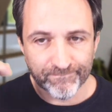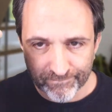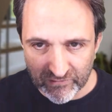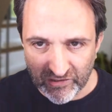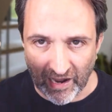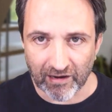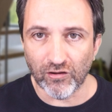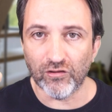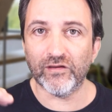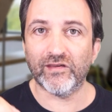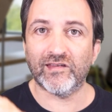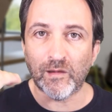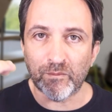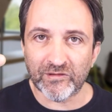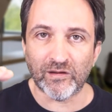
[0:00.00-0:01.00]
tackle the
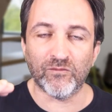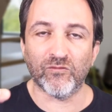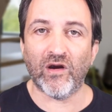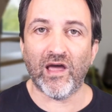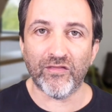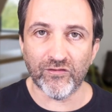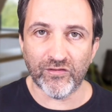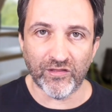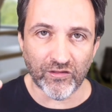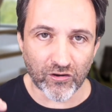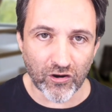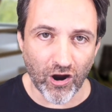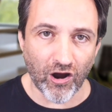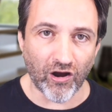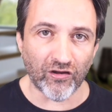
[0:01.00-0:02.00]
symptom rather than the
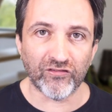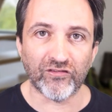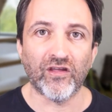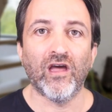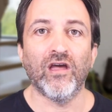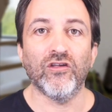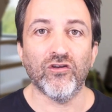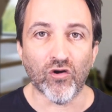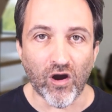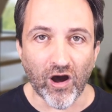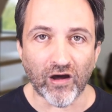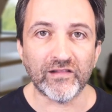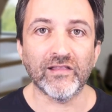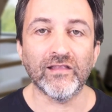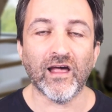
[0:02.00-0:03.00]
cause, you're
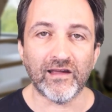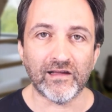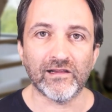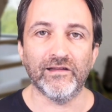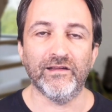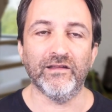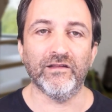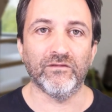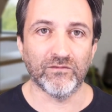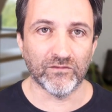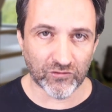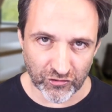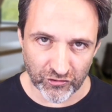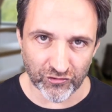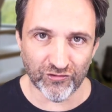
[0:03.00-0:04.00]
unlikely
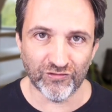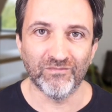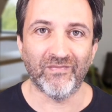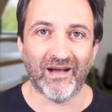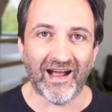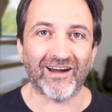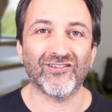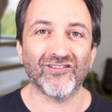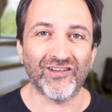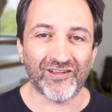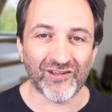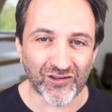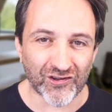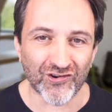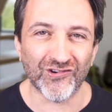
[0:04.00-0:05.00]
to actually
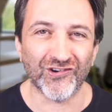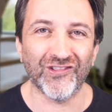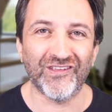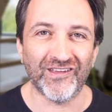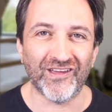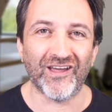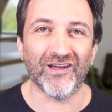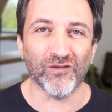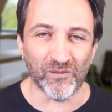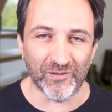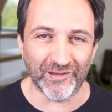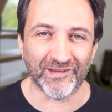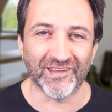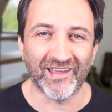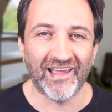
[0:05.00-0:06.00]
cure the
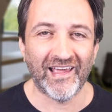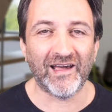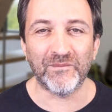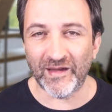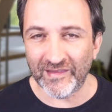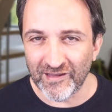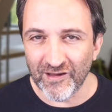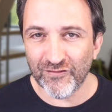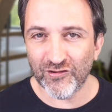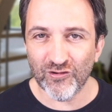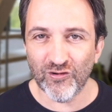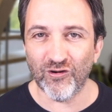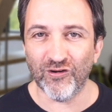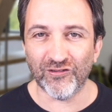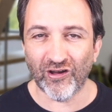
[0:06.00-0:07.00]
ailment. And many of you
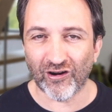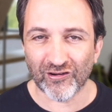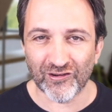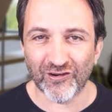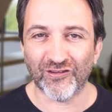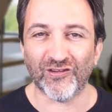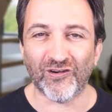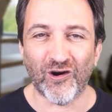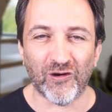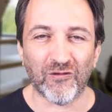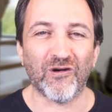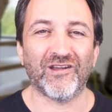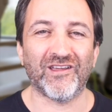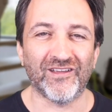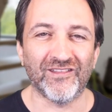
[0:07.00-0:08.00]
who are doctors or
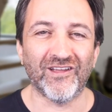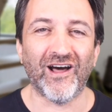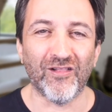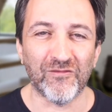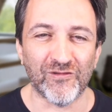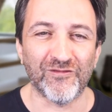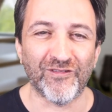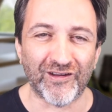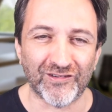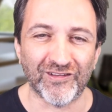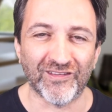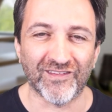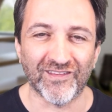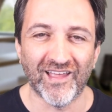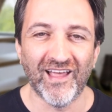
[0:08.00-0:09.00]
work in the health
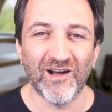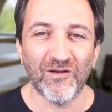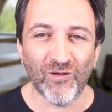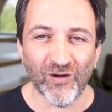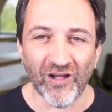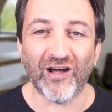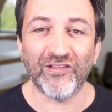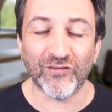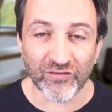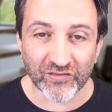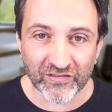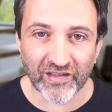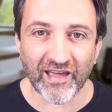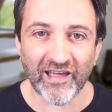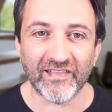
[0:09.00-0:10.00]
professions will
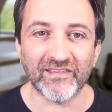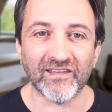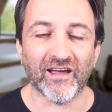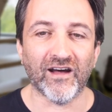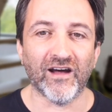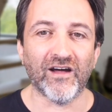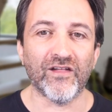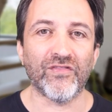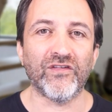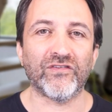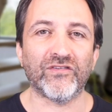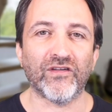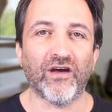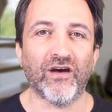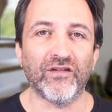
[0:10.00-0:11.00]
understand
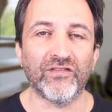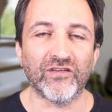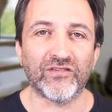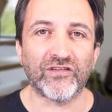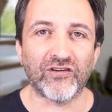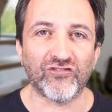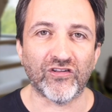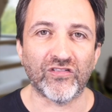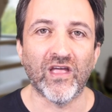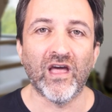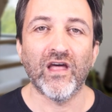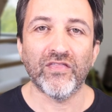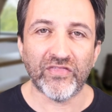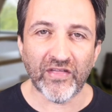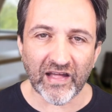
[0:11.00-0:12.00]
this distinction.
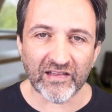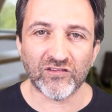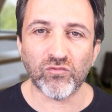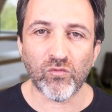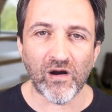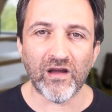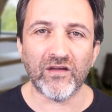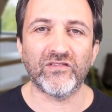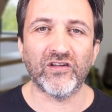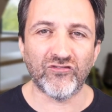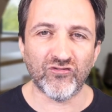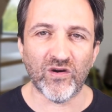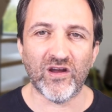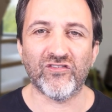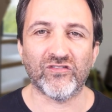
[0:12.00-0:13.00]
That's why
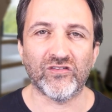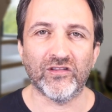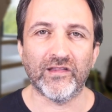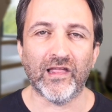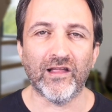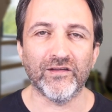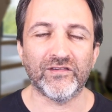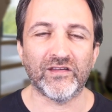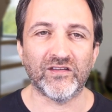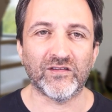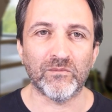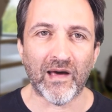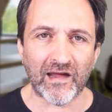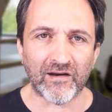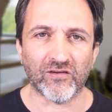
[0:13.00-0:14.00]
situation analysis
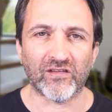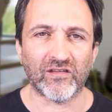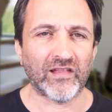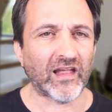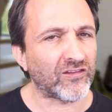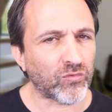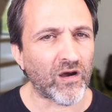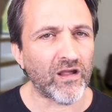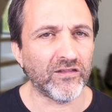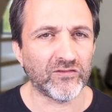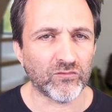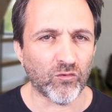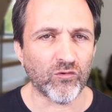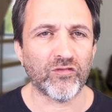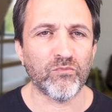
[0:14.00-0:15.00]
matters, and that's why it's
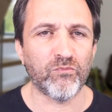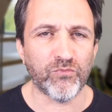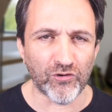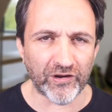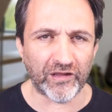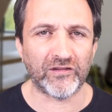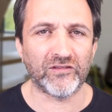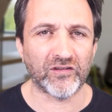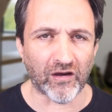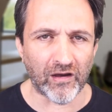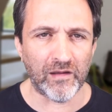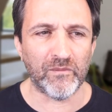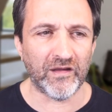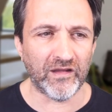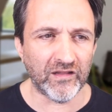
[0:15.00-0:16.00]
worth putting
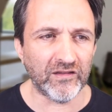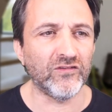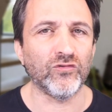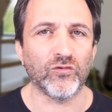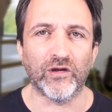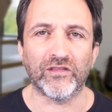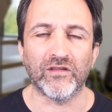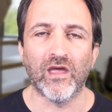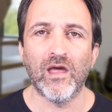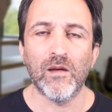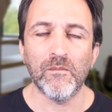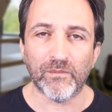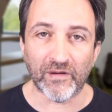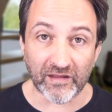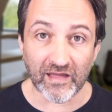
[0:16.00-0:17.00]
time into it.
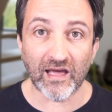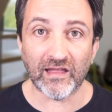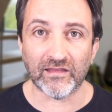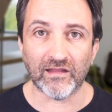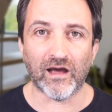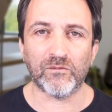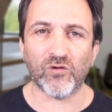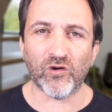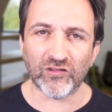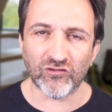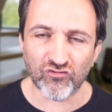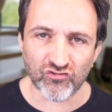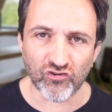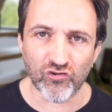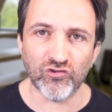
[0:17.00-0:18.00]
But again, I'm going to
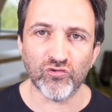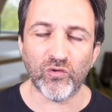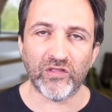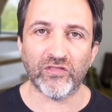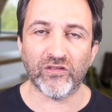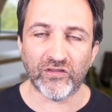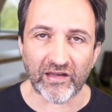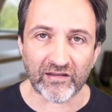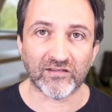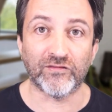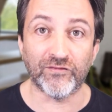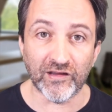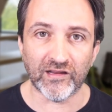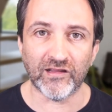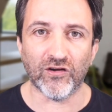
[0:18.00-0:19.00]
show you in the next
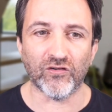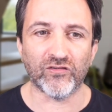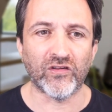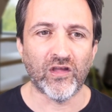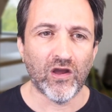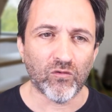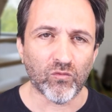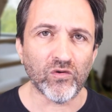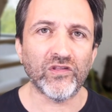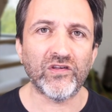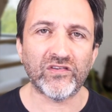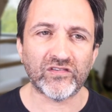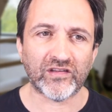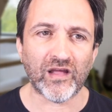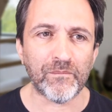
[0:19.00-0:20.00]
videos really
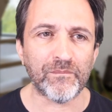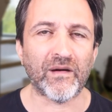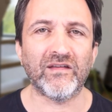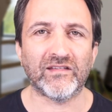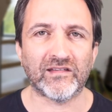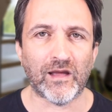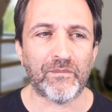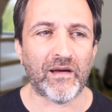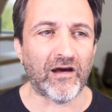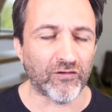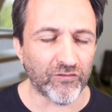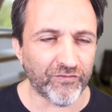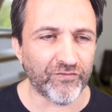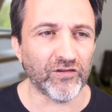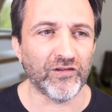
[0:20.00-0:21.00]
step by step how to
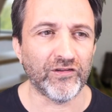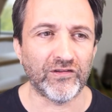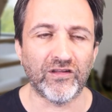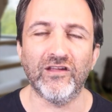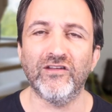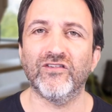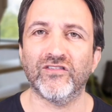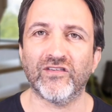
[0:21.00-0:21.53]
fill in each